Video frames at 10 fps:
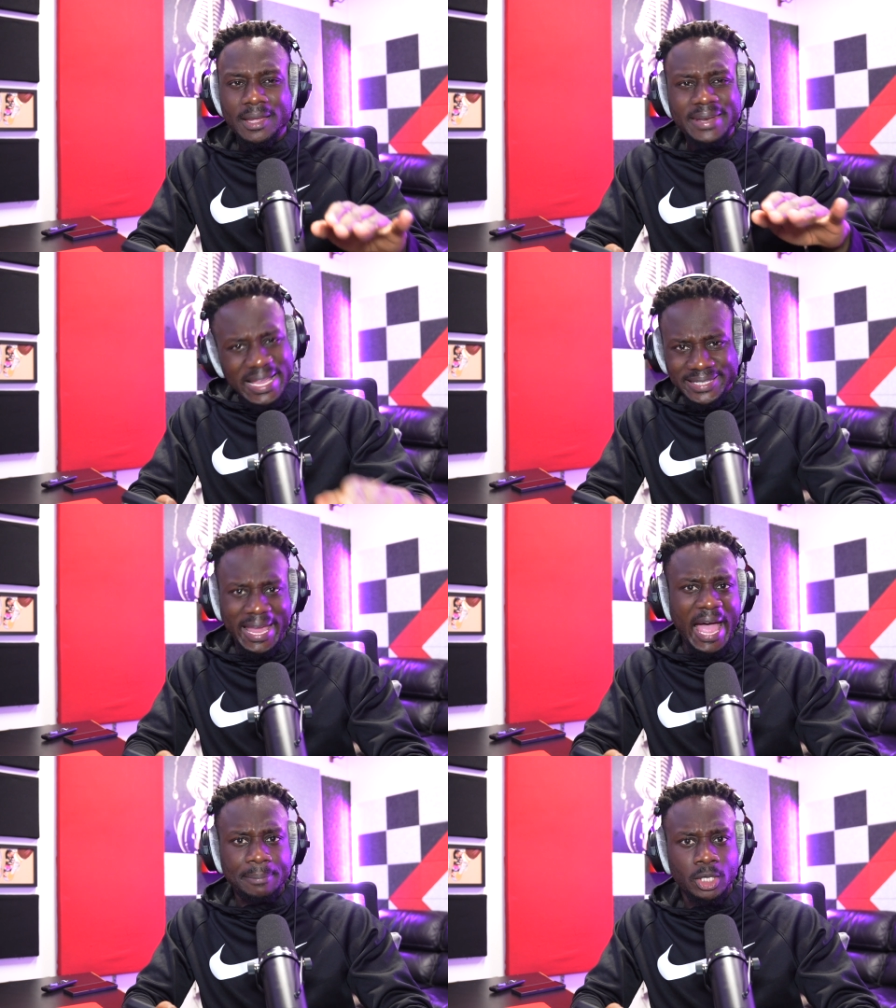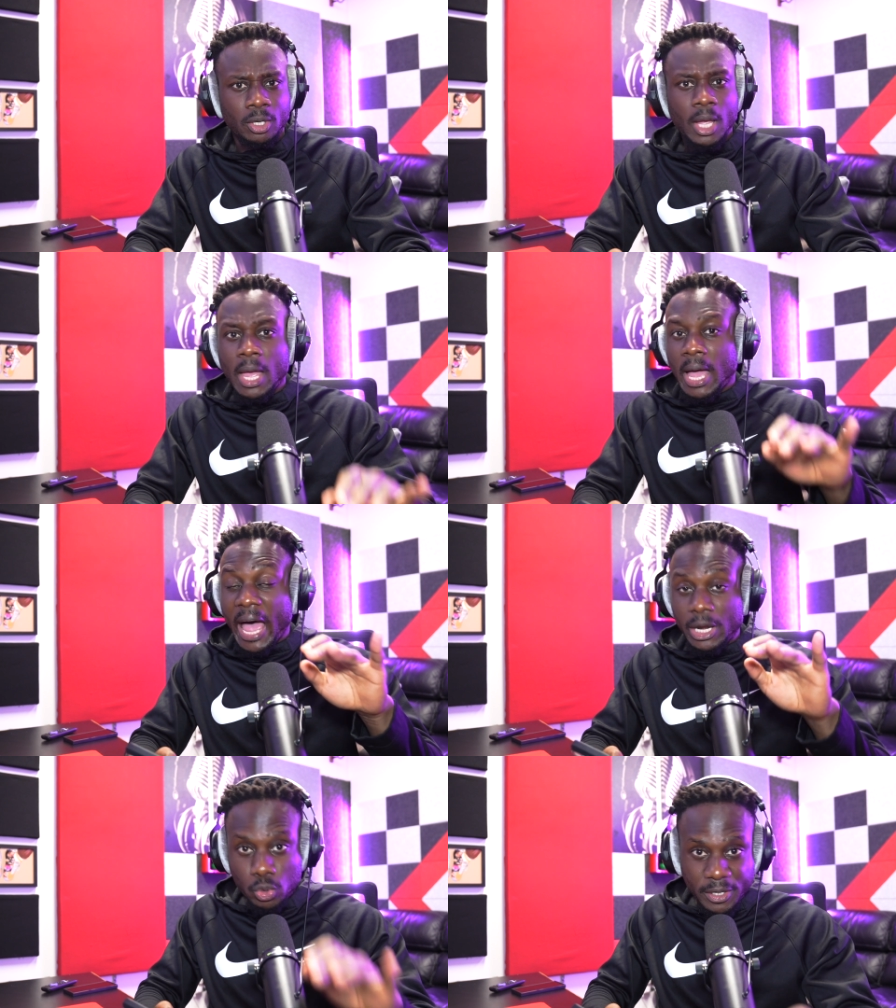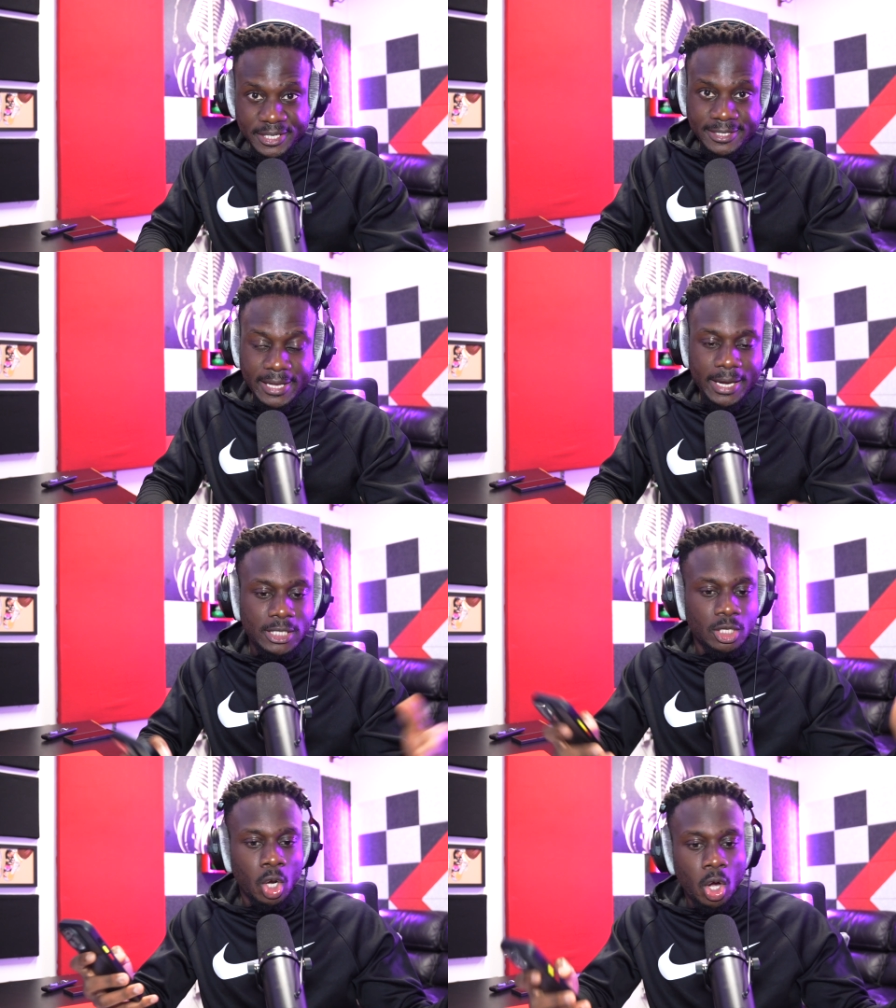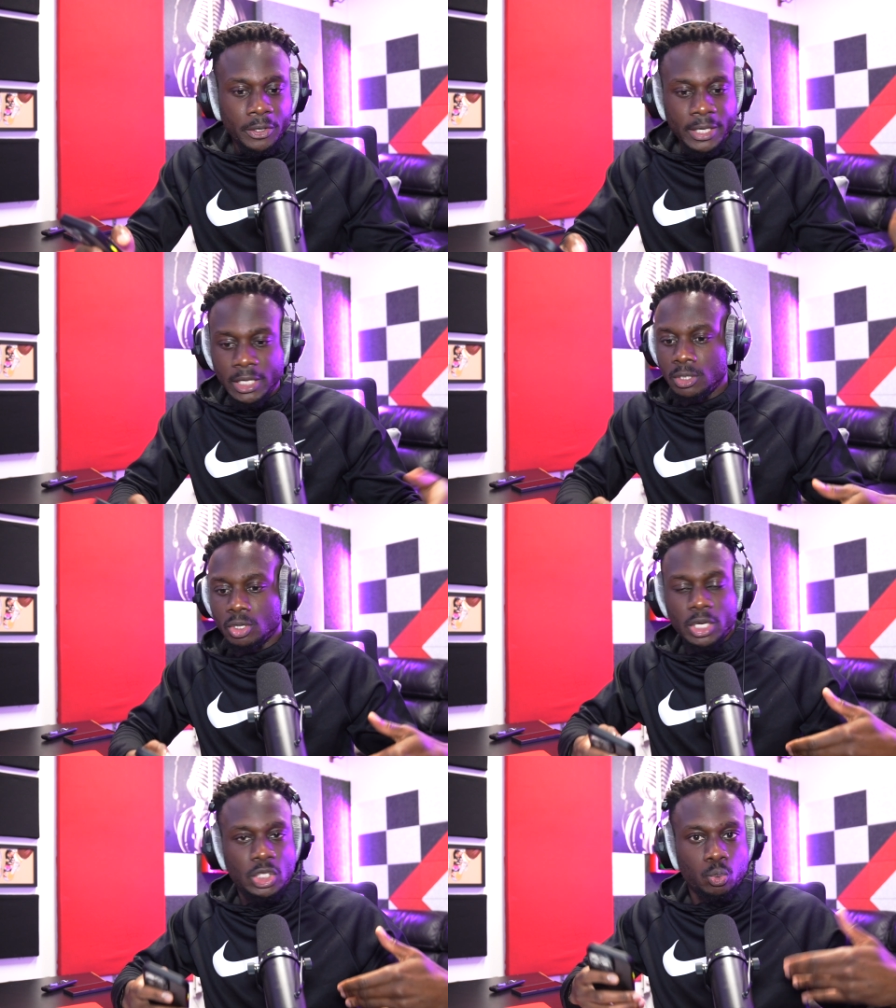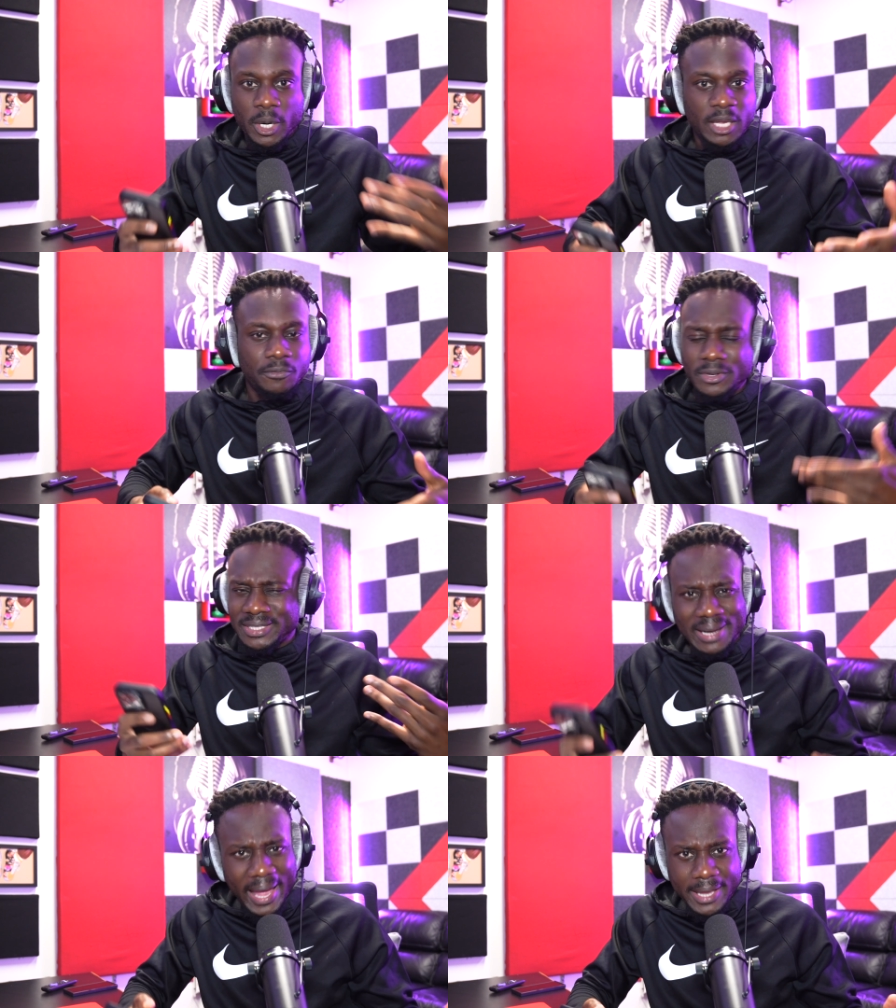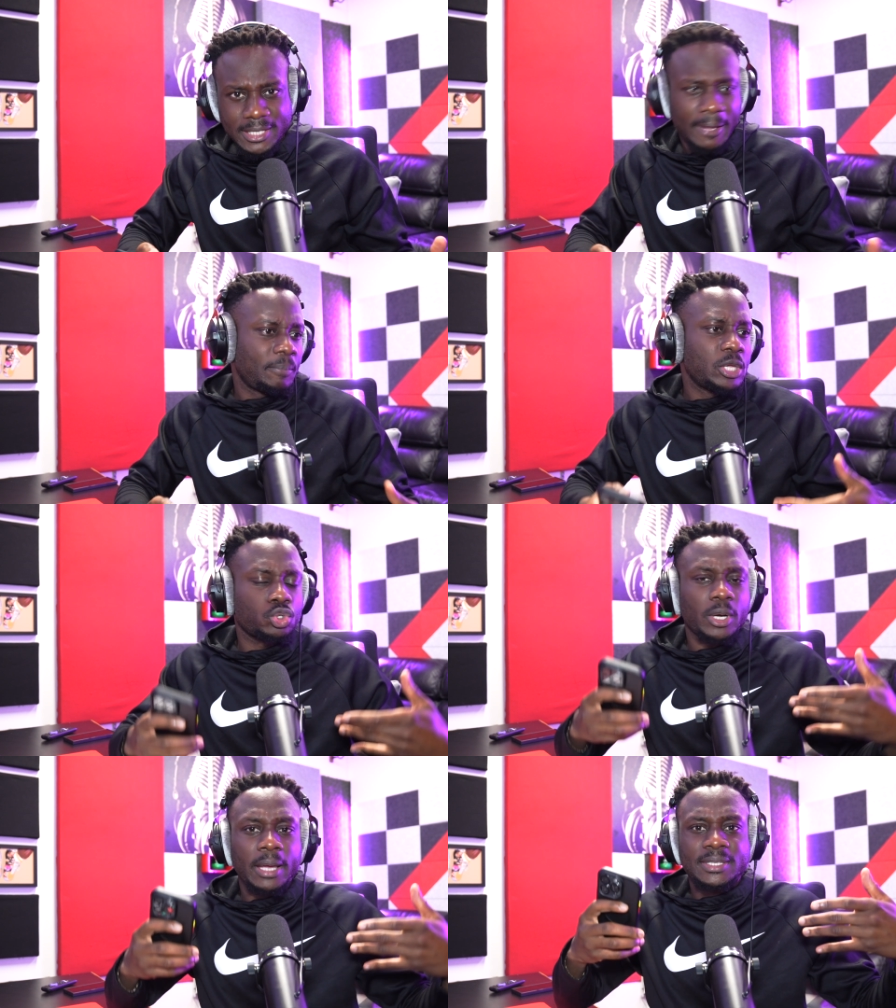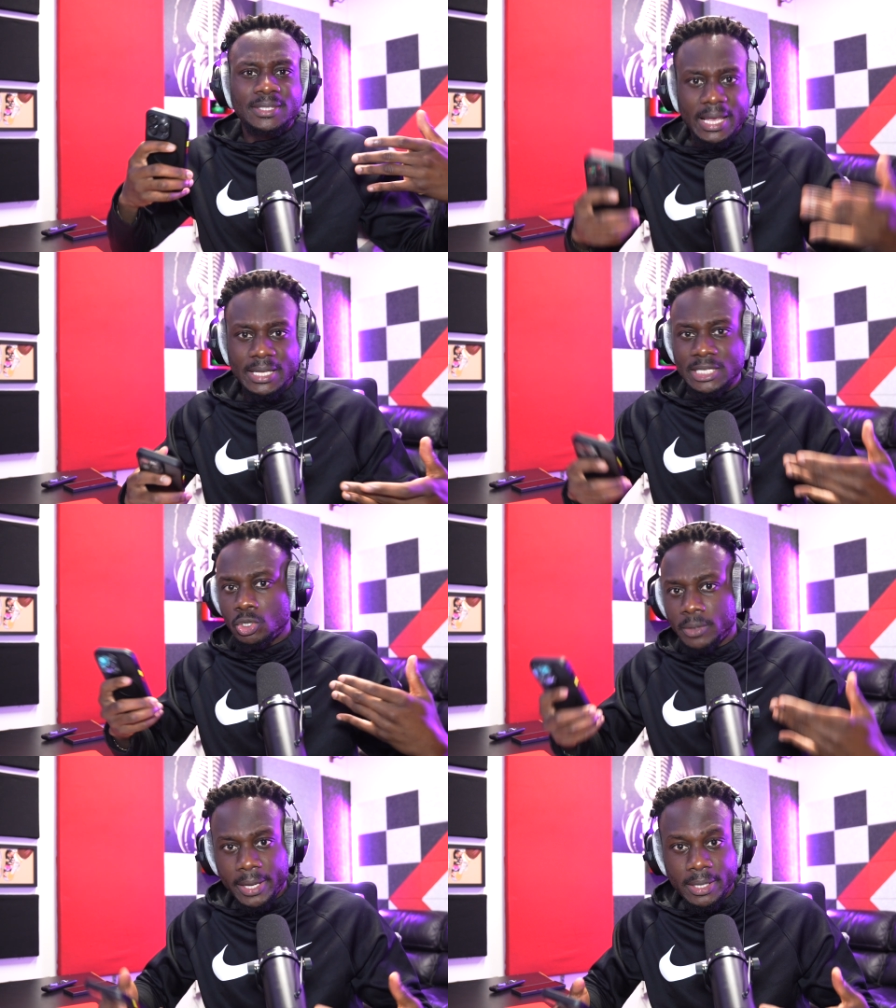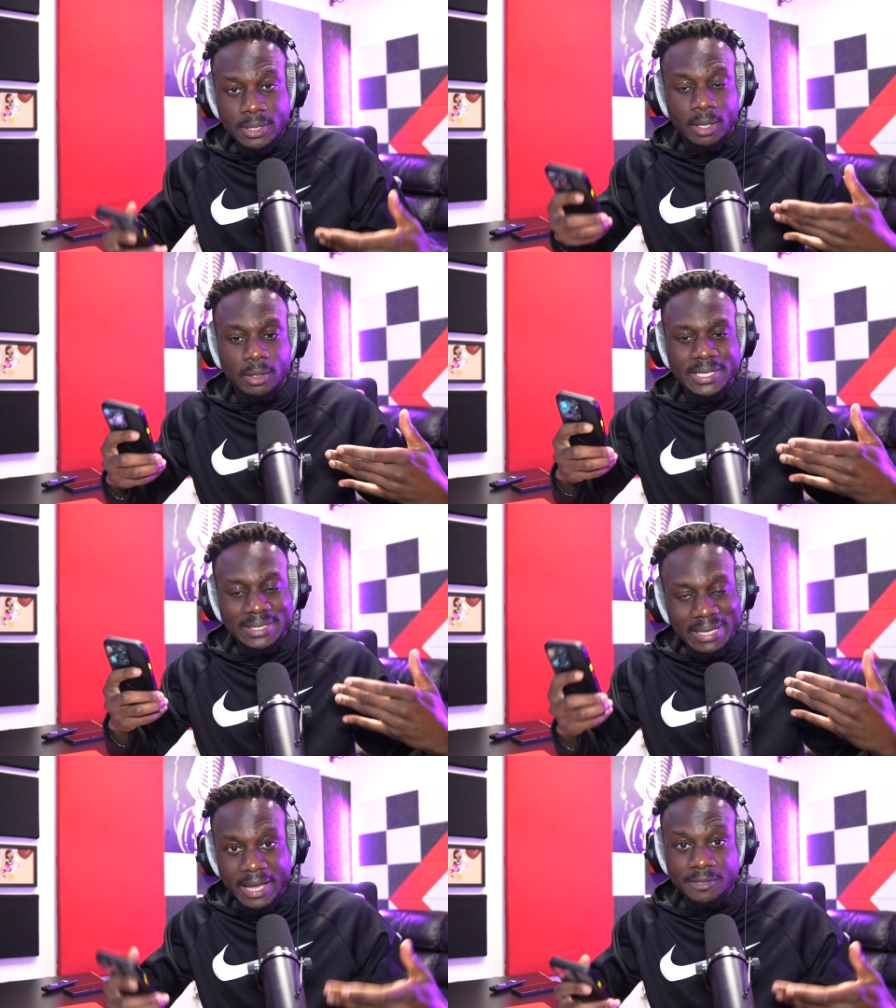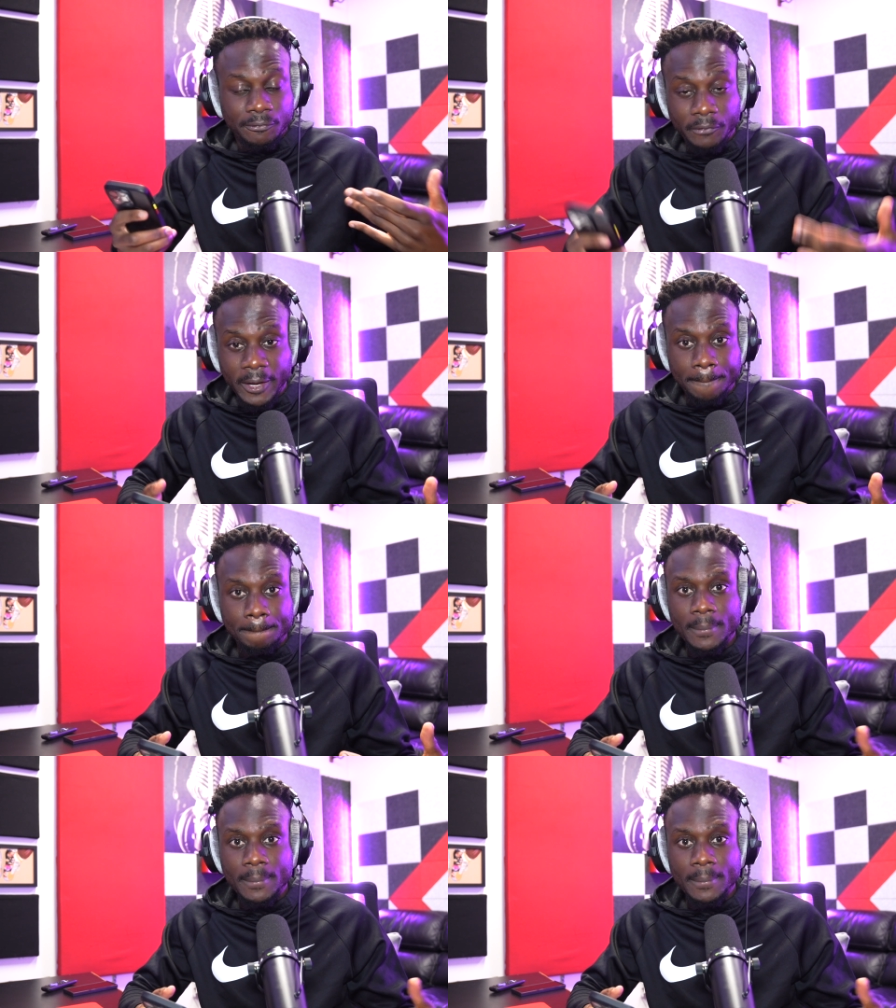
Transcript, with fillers: that's a cap though. I do understand he's a lawyer, you know, he's working for his client, he's trying to set his client uh, his client free.